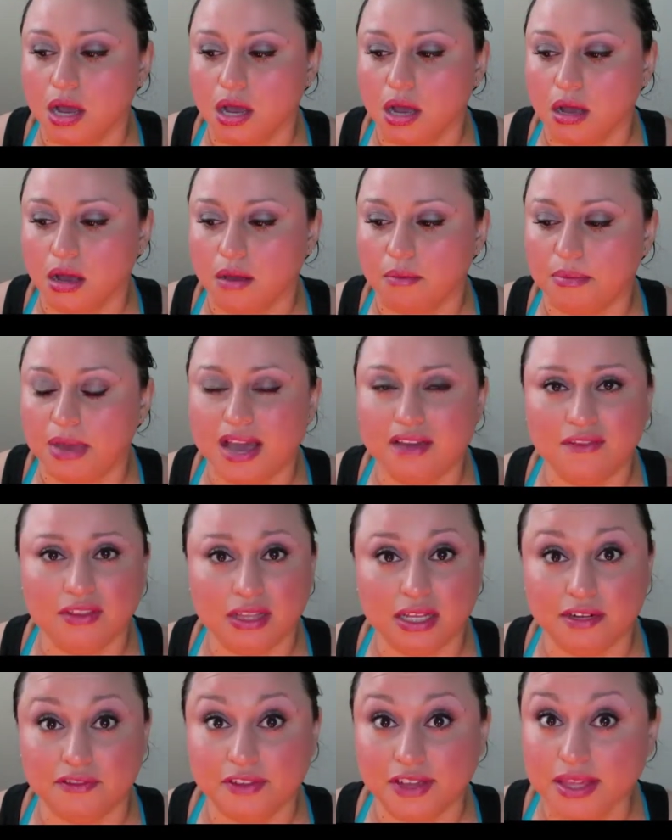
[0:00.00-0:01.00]
have a
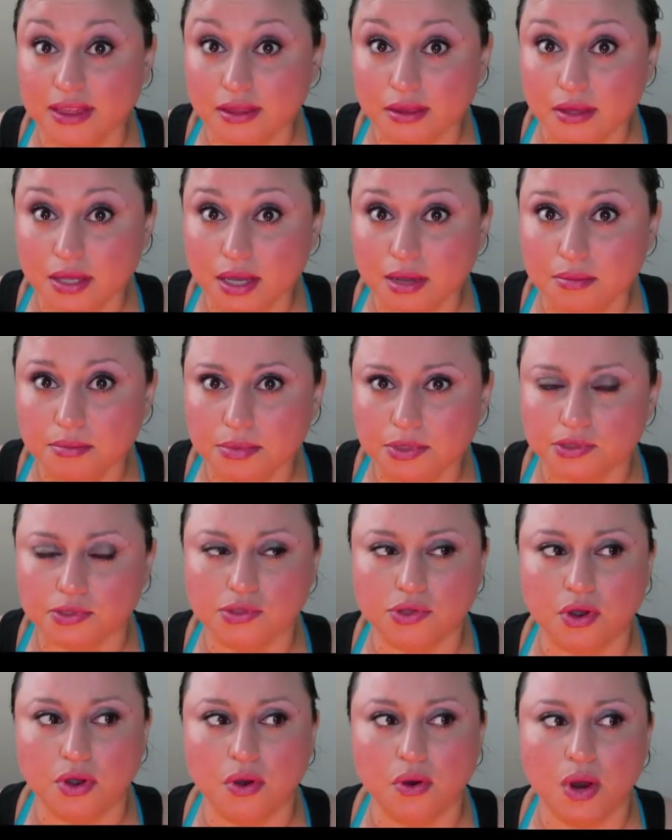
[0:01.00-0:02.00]
lot of faith in them,
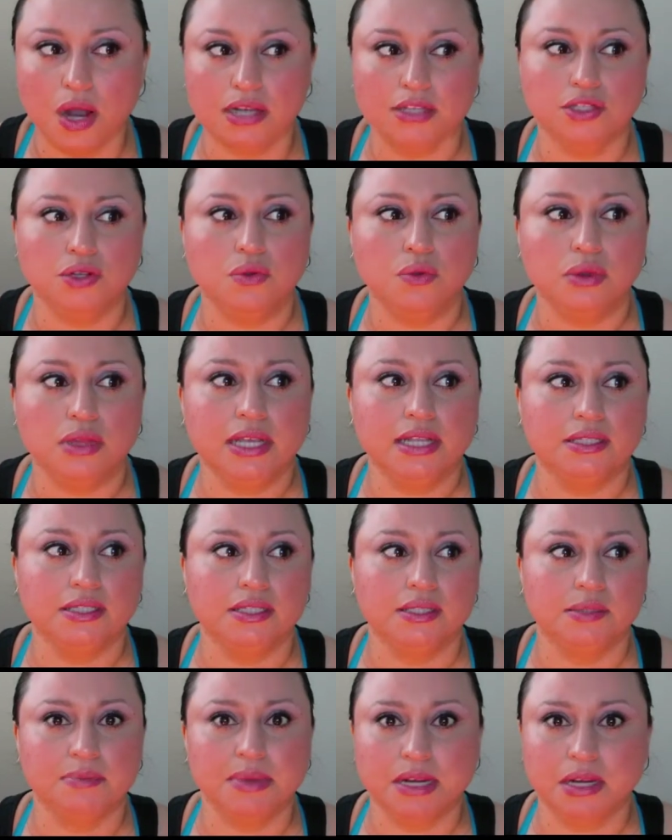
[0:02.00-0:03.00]
so I don't like
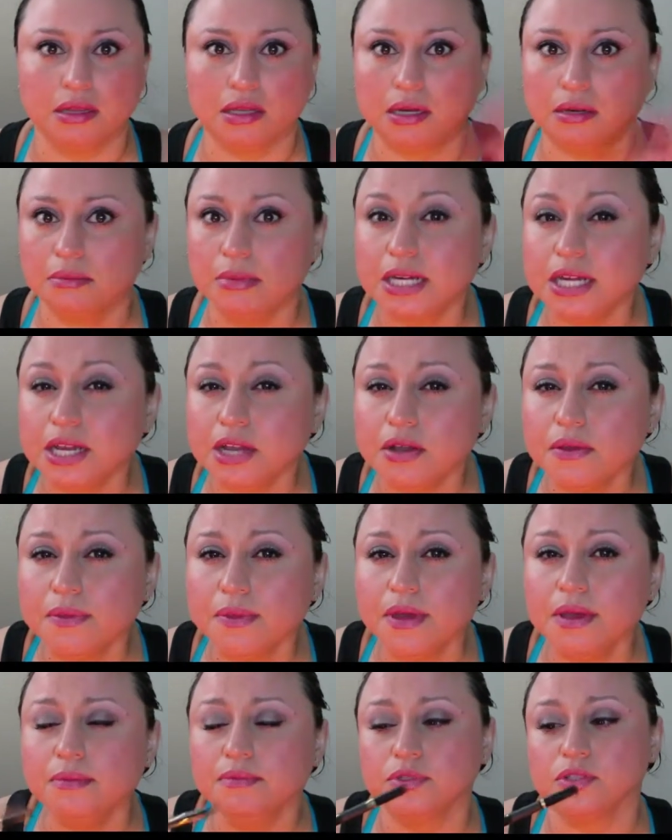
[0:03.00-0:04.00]
to spend a lot of money on
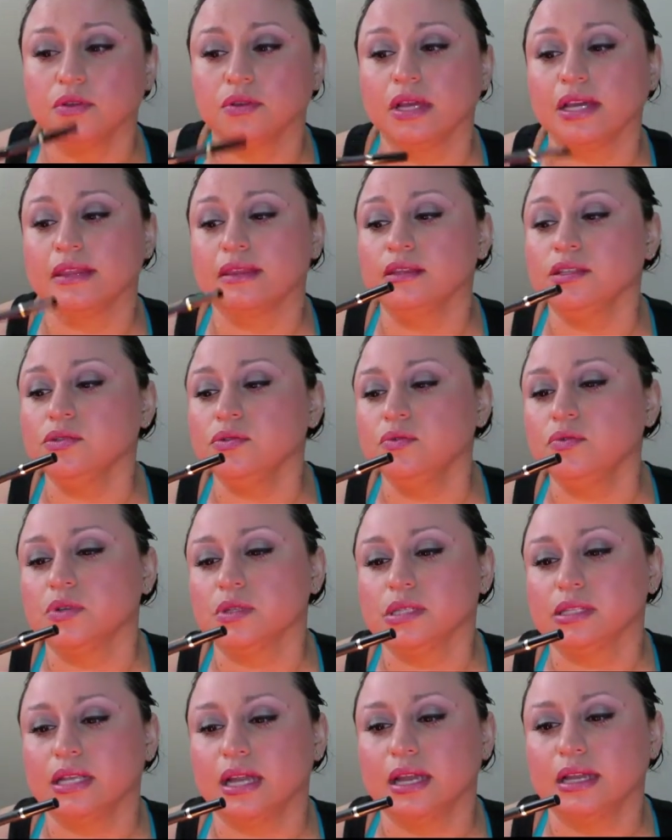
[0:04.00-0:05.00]
them. So like this one
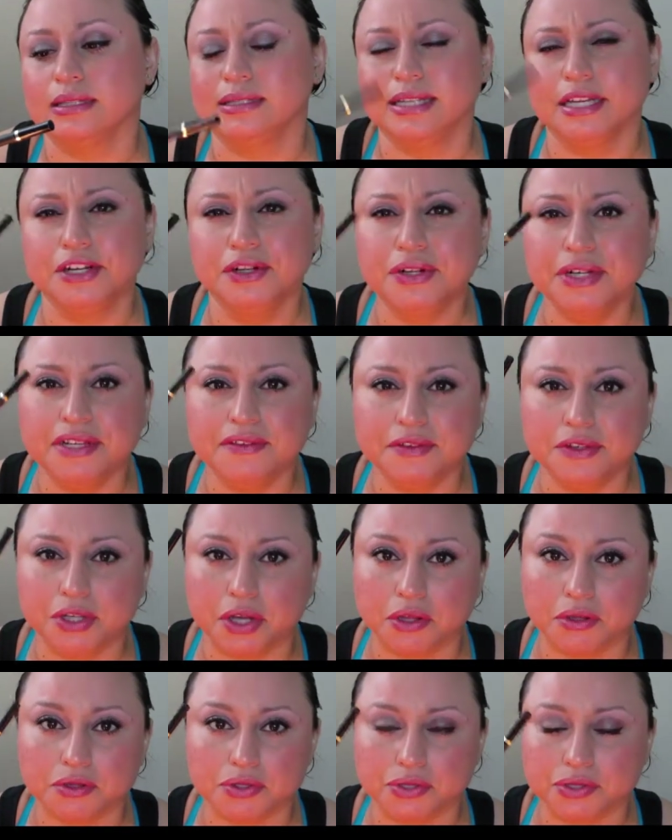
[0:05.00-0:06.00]
was like $10 or
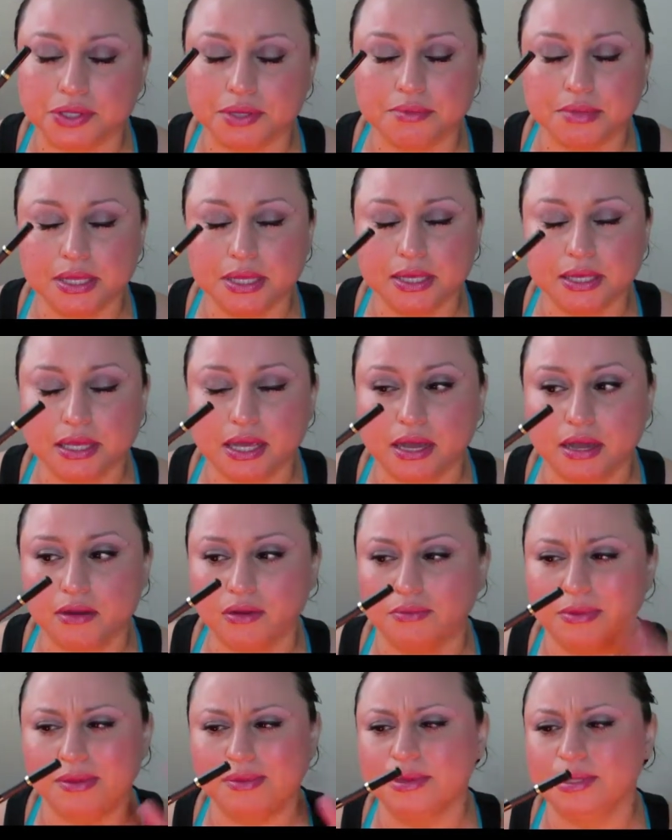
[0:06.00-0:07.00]
$11 or something like
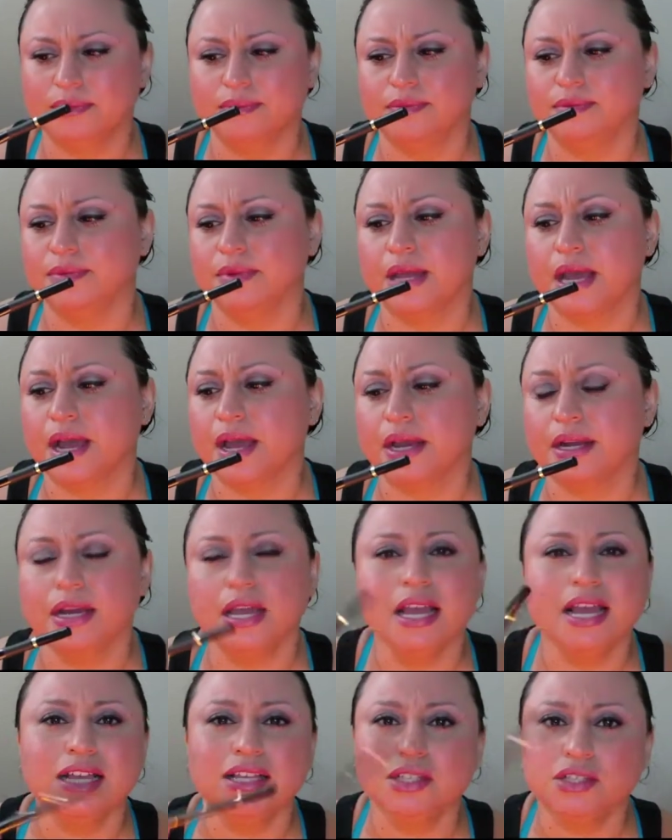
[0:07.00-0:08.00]
that, or maybe $9,
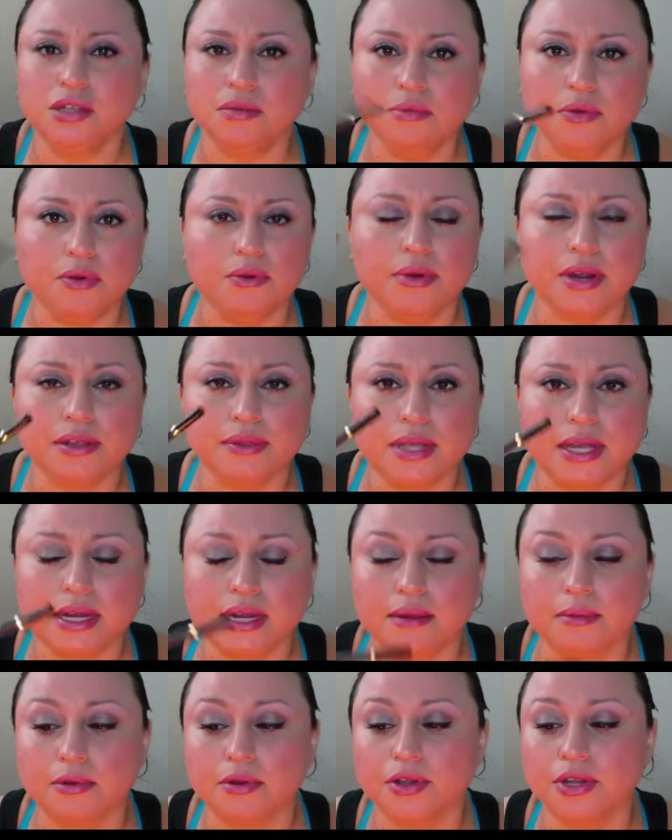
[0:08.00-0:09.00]
somewhere around that
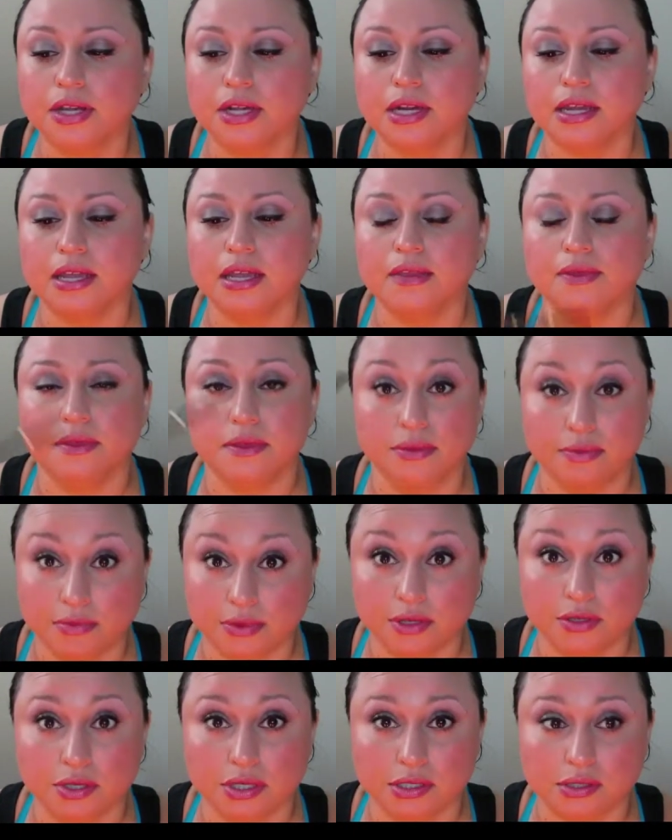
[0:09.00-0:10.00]
neighborhood in
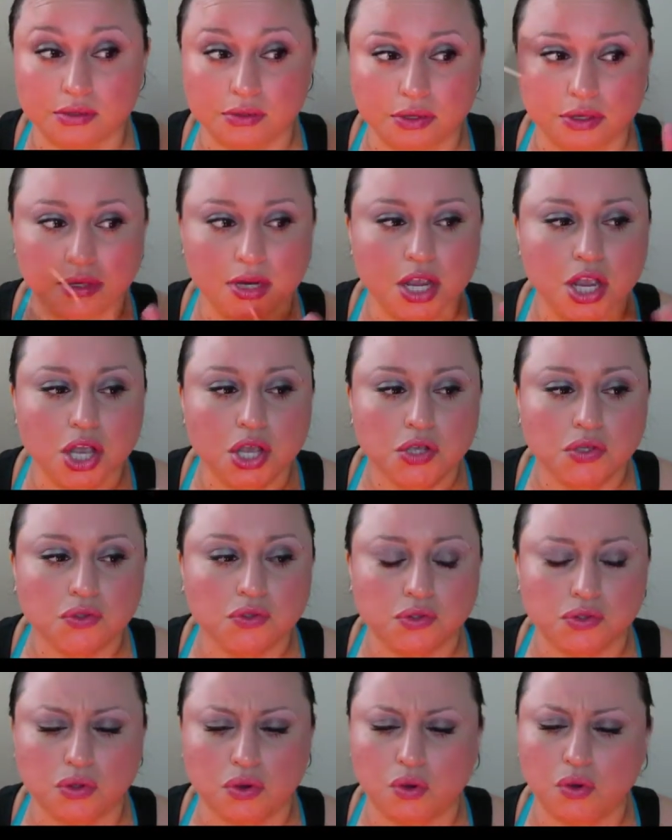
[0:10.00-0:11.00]
the drugstore.
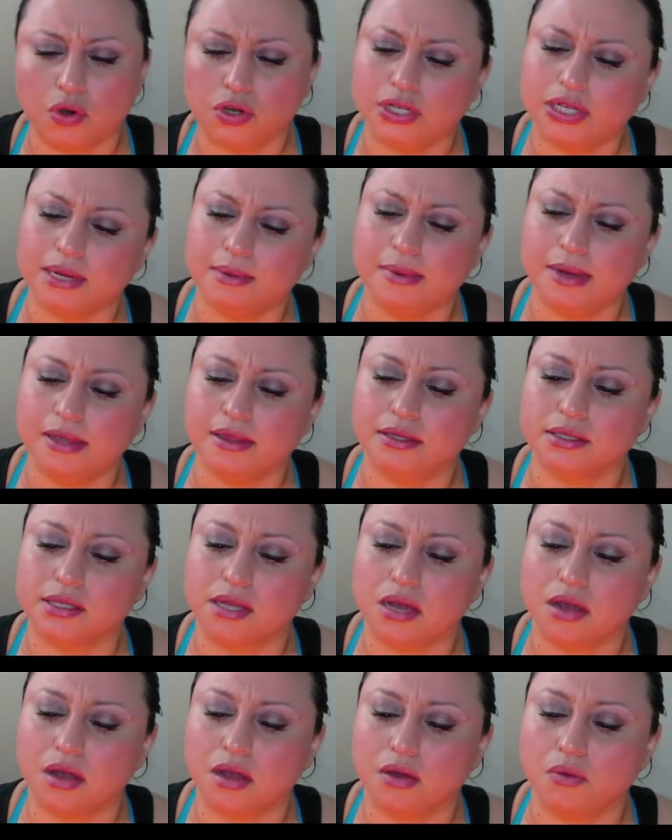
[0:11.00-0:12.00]
So, or did I buy this
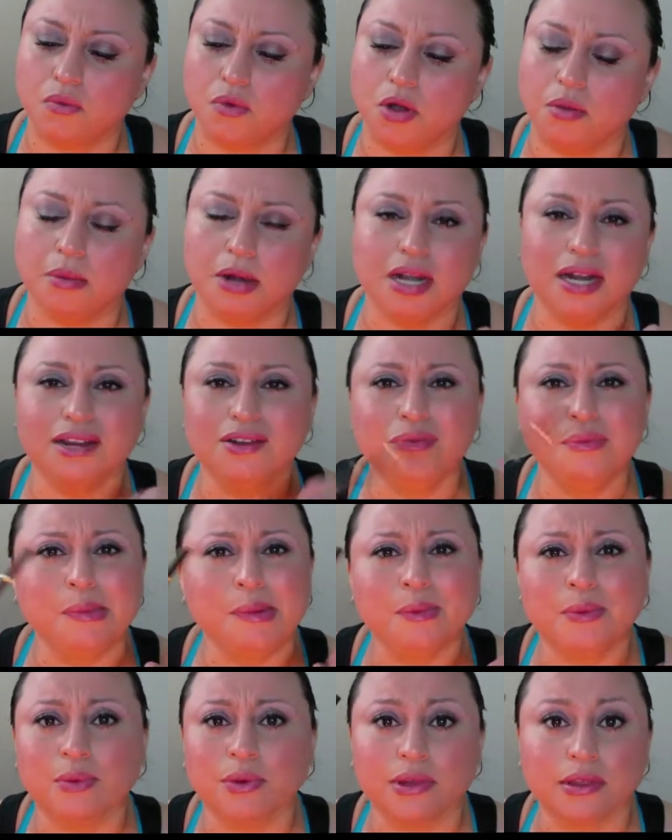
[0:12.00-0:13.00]
at Walmart? I don't
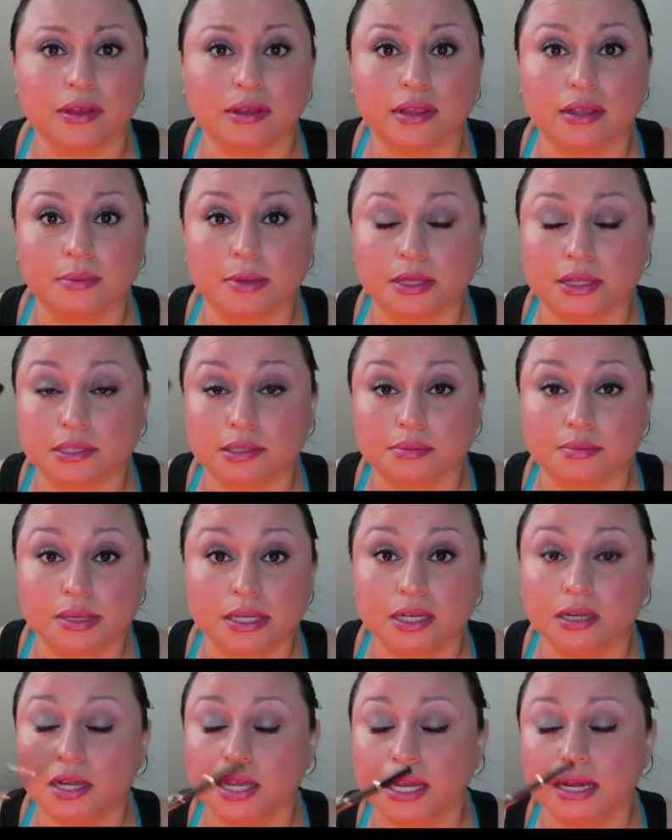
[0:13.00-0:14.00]
remember where the hell I got this,
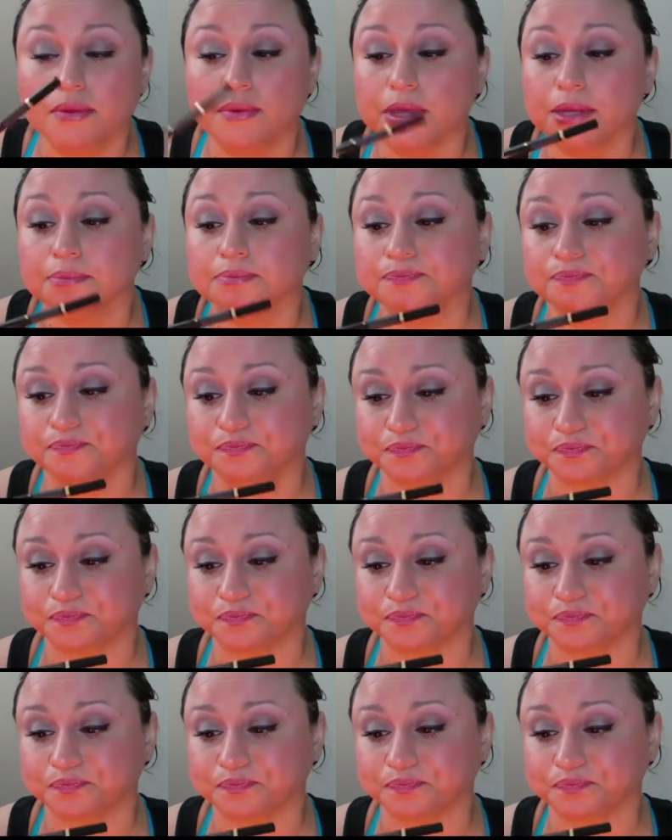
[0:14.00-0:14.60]
but anyway,